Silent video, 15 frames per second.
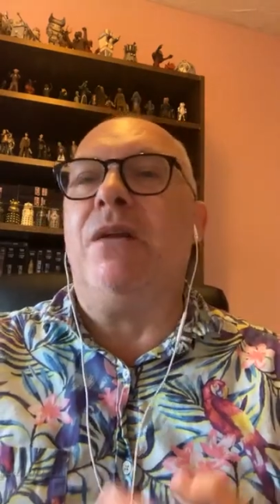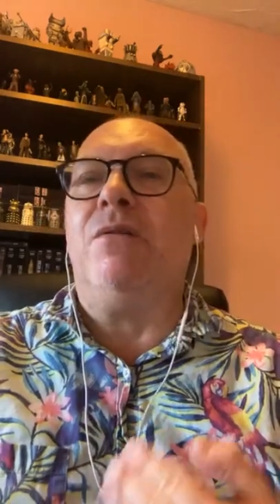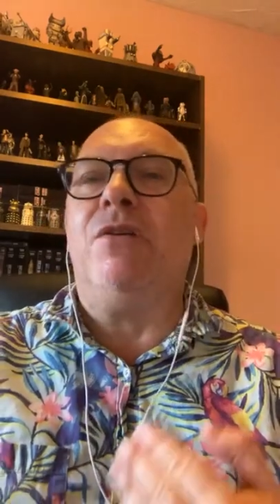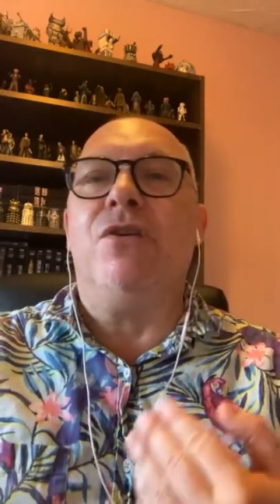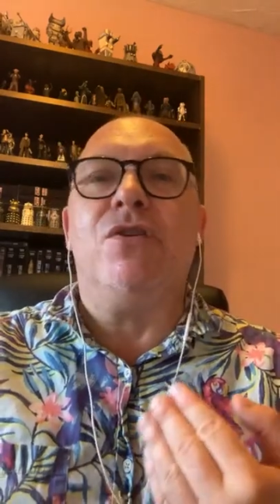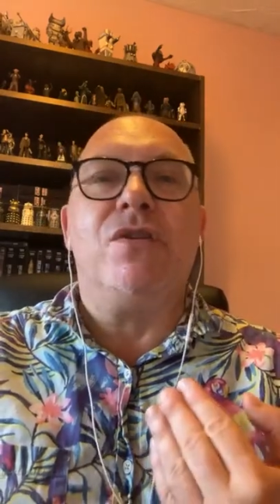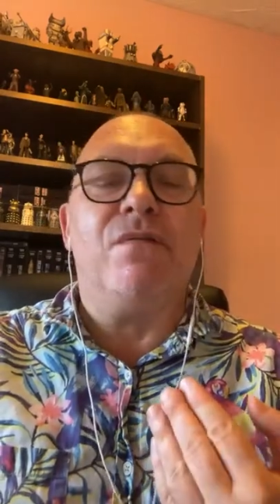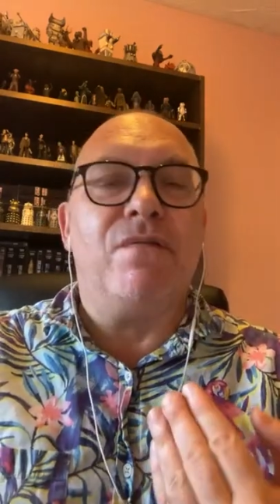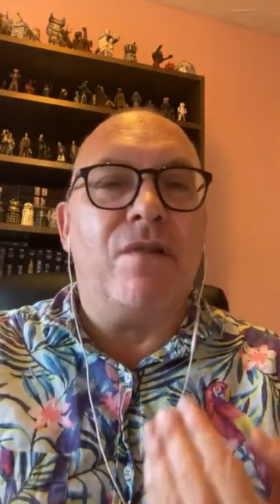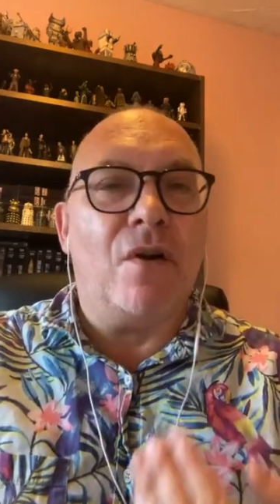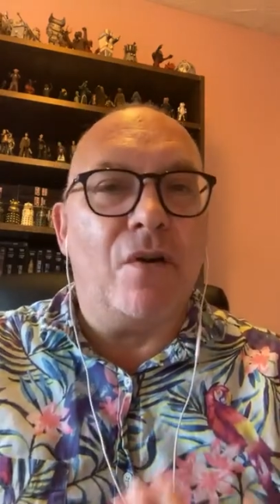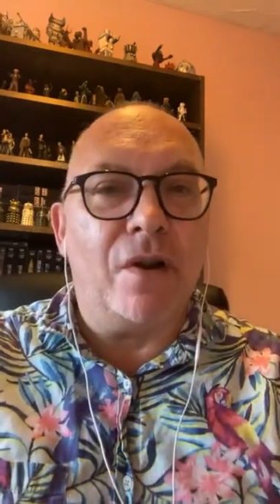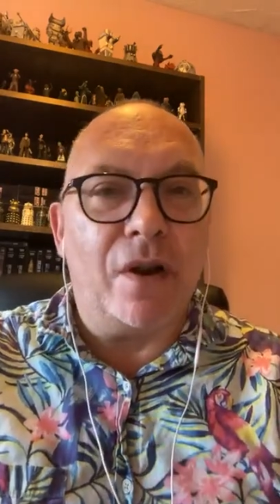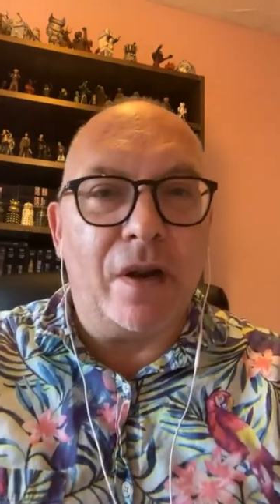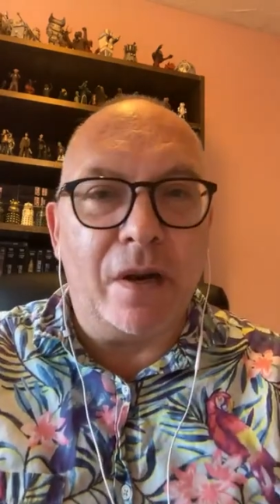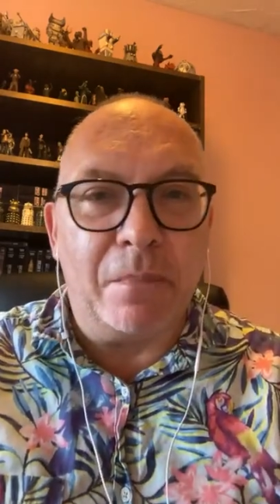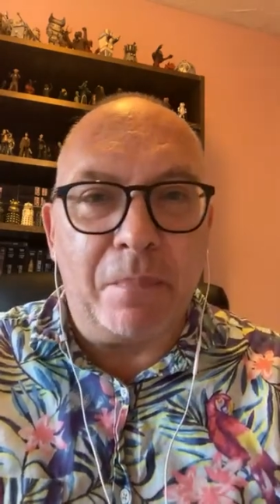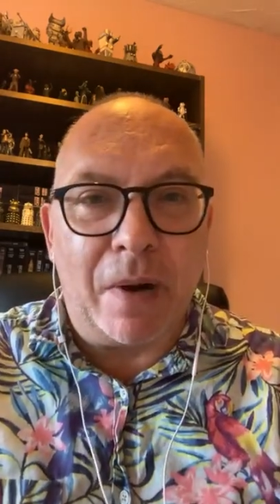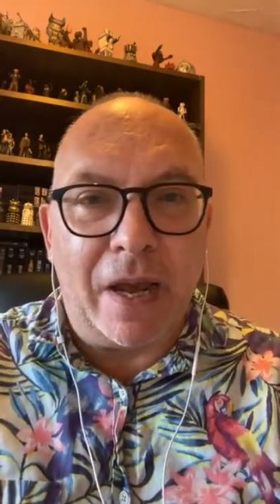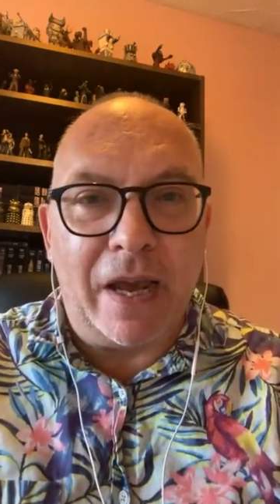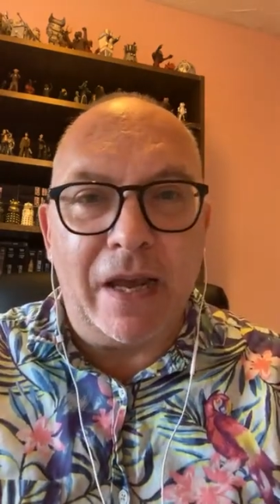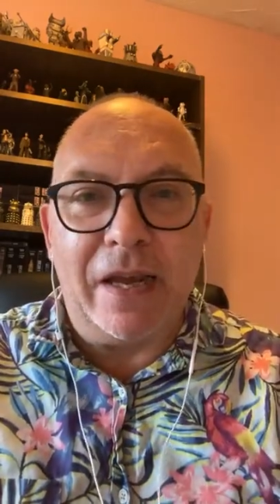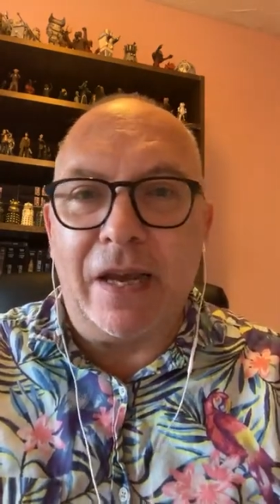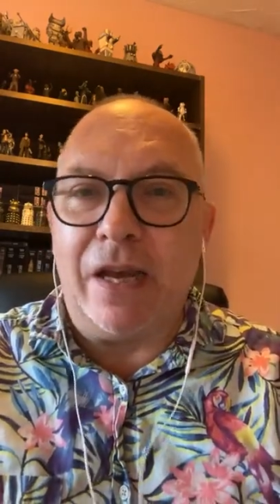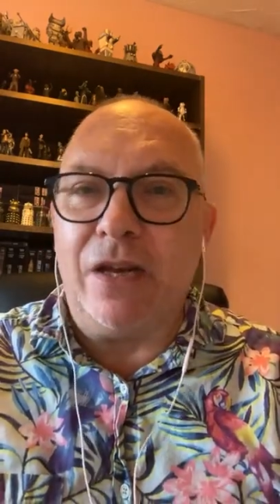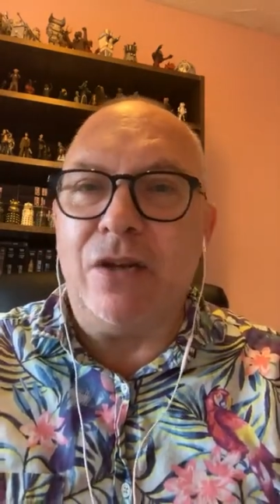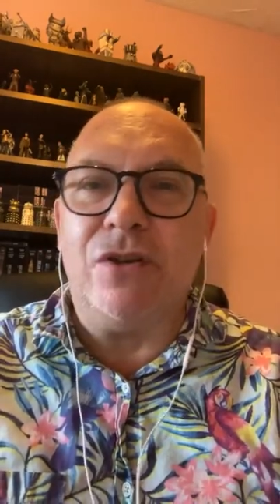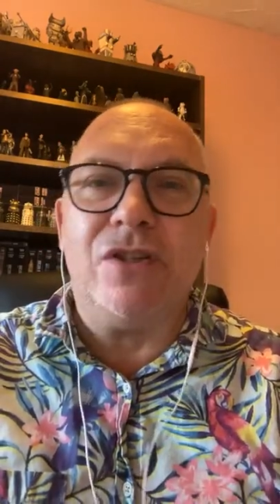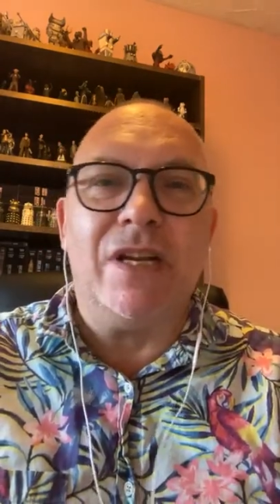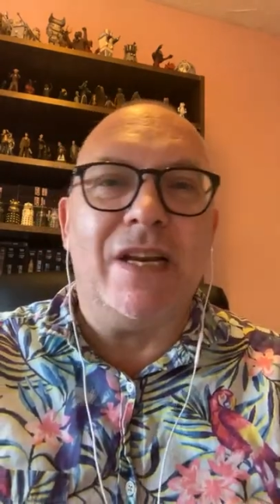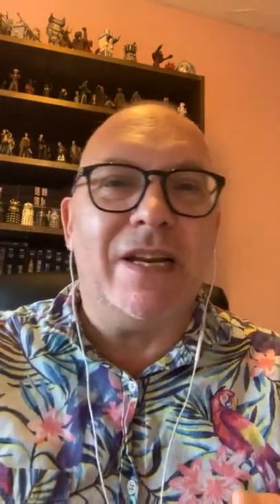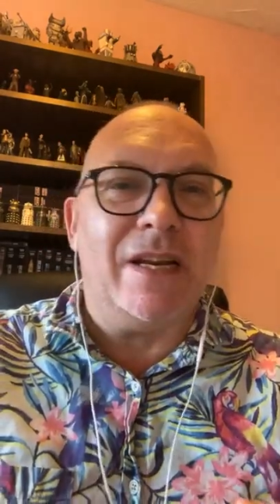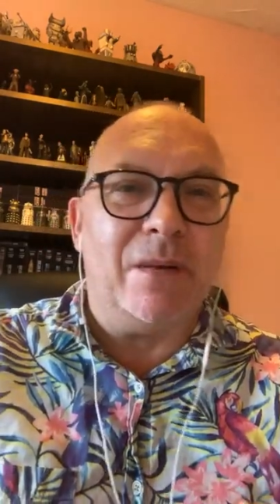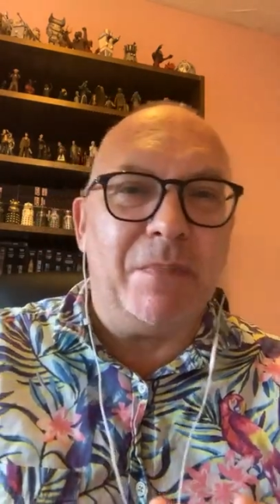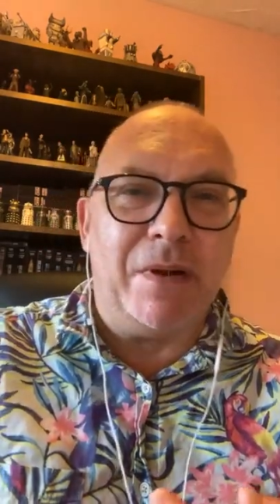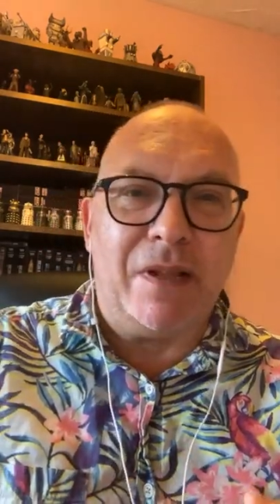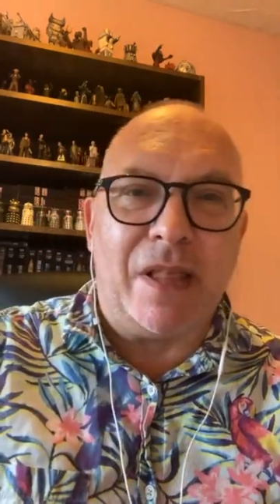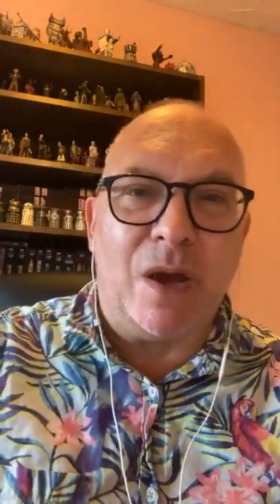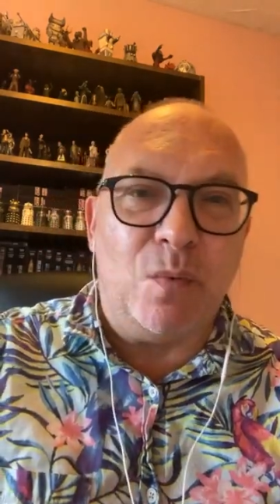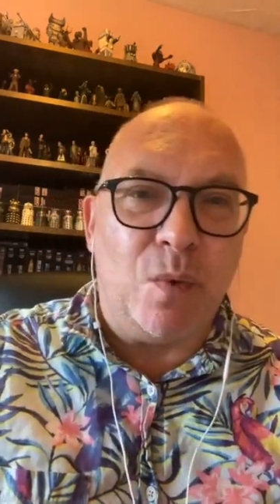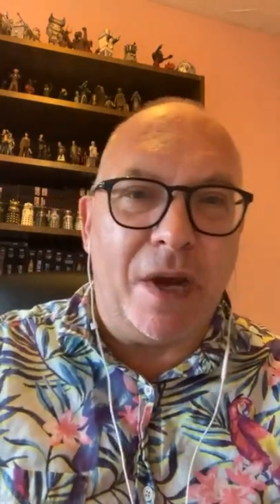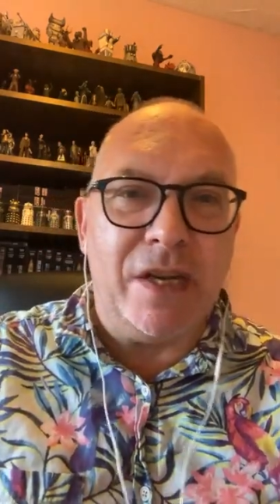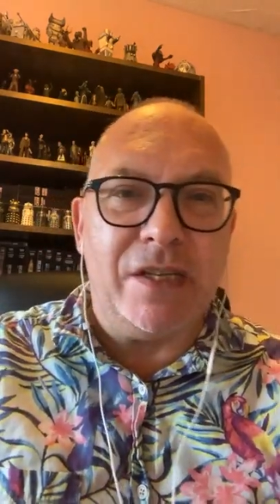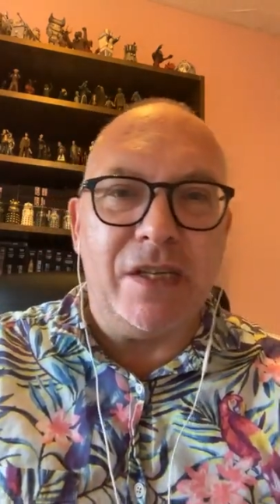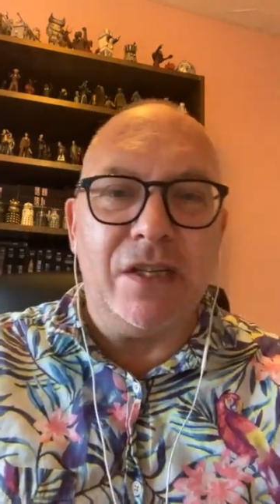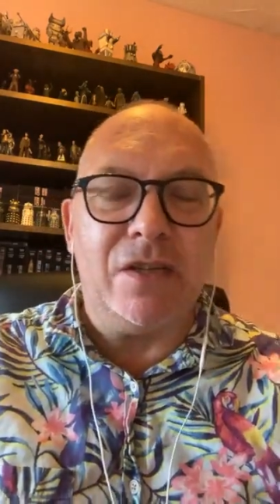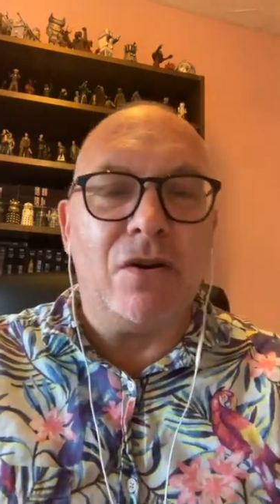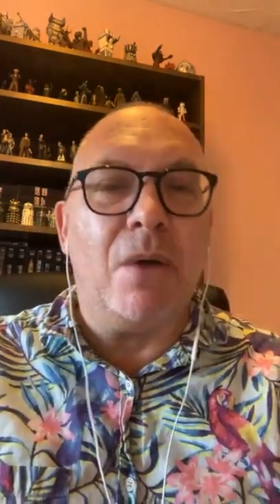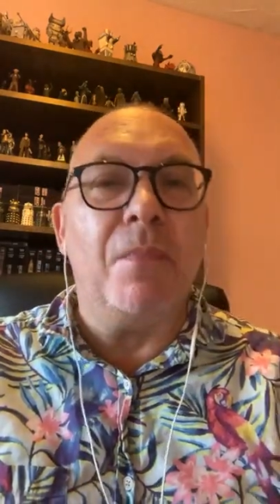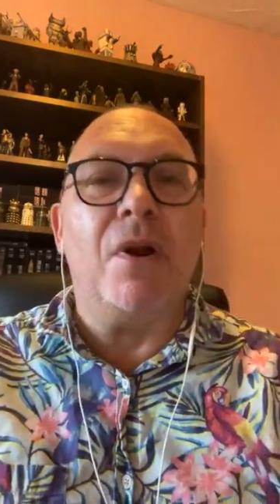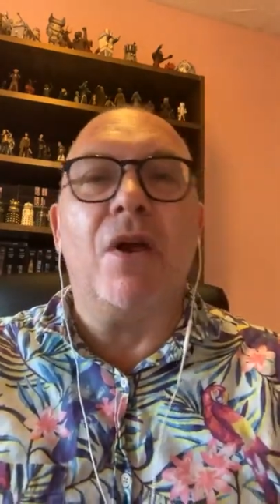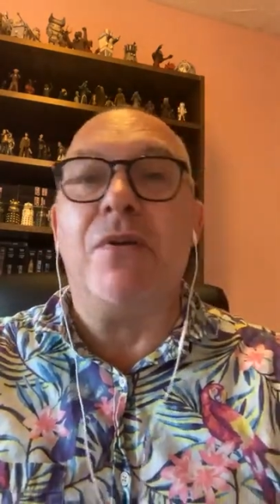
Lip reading: getting used to flying on a plane, getting used to a little bit of that waiting time.